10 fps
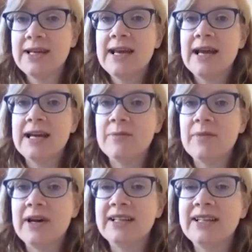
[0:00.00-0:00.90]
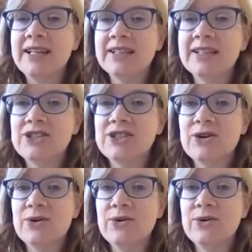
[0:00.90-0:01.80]
And I think they
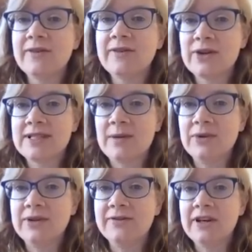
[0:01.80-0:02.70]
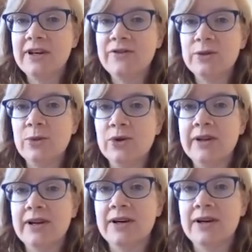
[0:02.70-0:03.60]
show, like, for example, the 5-year-old boy
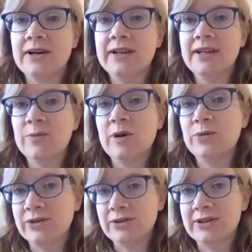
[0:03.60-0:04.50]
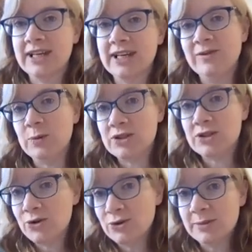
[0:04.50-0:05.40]
there, I think my brother gave mum a
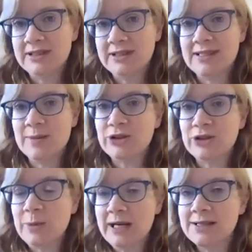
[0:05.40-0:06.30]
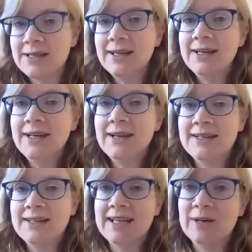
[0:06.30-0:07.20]
stroke because he slept on her bed and had his
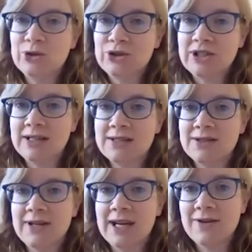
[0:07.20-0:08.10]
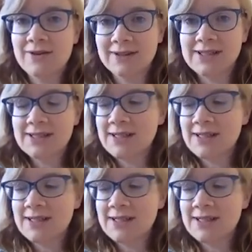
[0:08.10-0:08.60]
leg pushed against her neck all night.